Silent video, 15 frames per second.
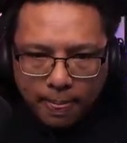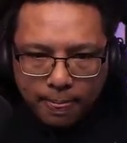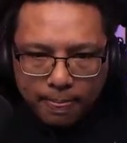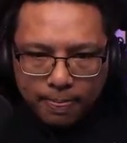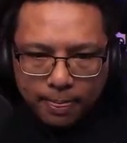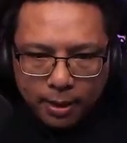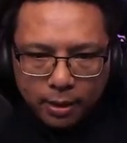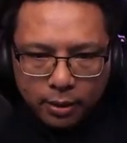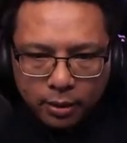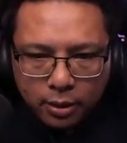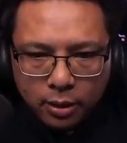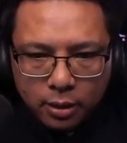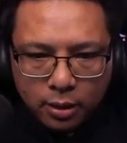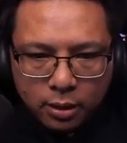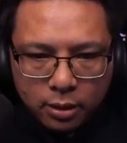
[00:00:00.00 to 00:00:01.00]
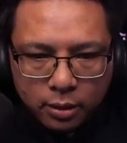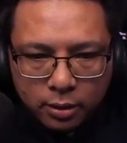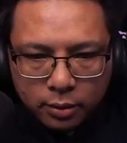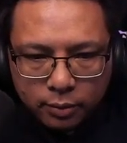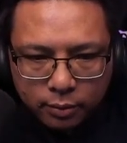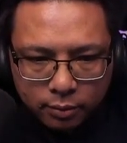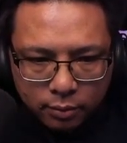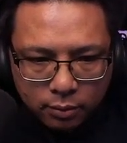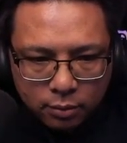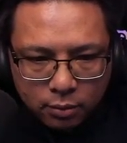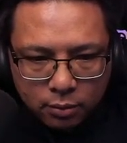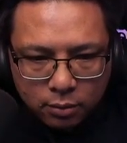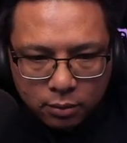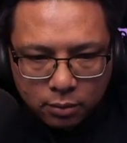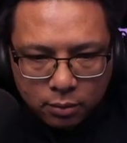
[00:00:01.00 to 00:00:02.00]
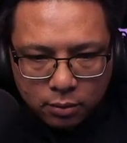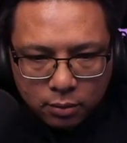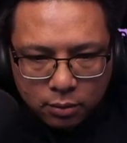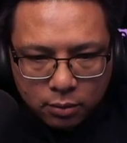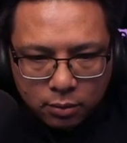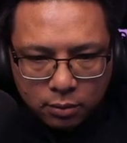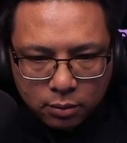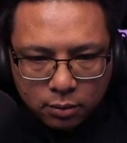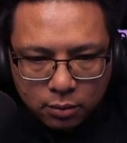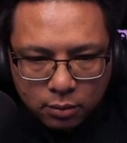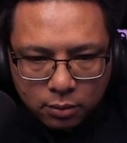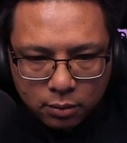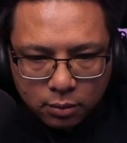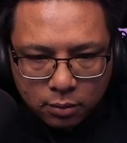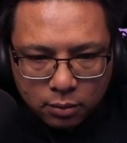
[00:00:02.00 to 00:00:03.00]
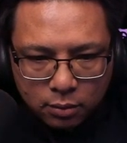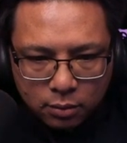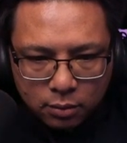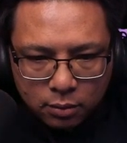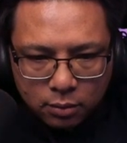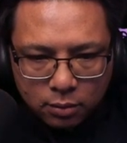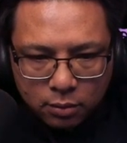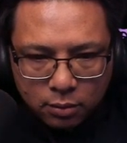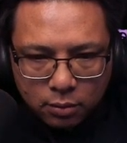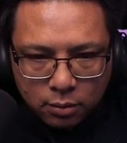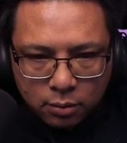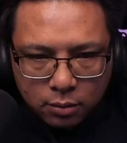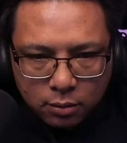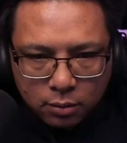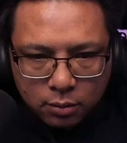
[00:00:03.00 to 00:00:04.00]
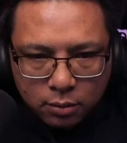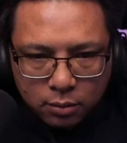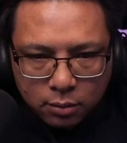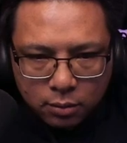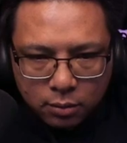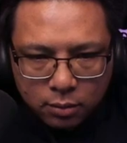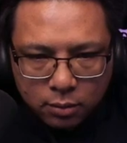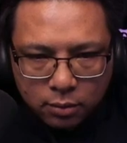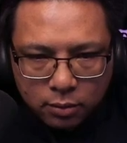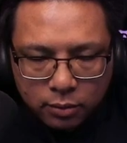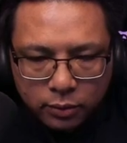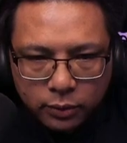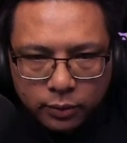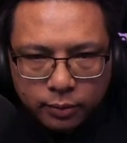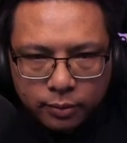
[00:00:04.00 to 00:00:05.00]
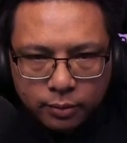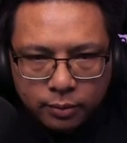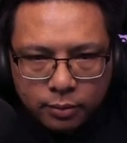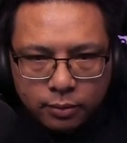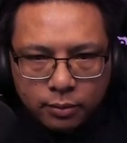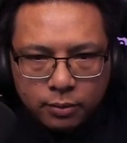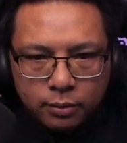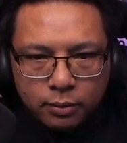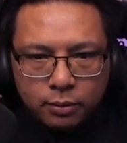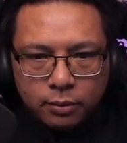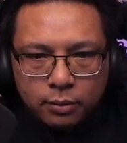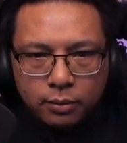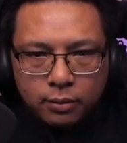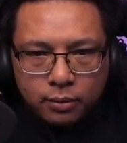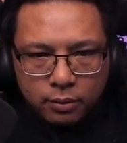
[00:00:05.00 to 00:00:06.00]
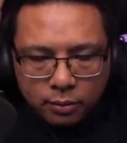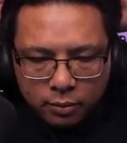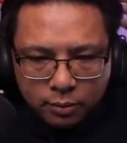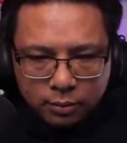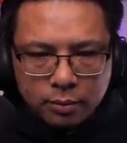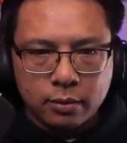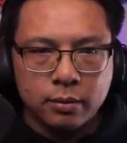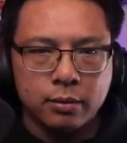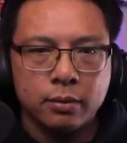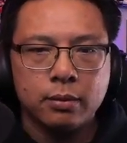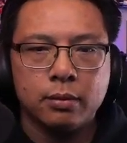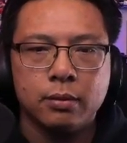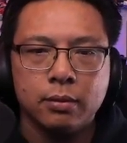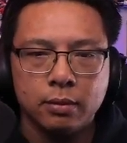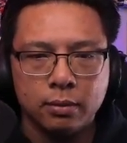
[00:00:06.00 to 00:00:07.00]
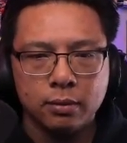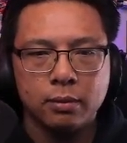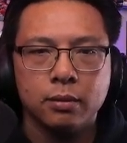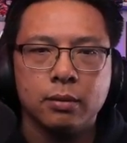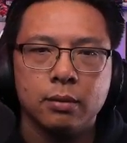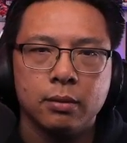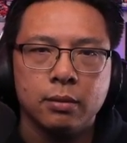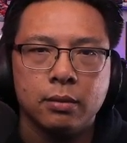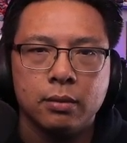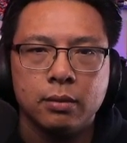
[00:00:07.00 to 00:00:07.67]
Nothing is said.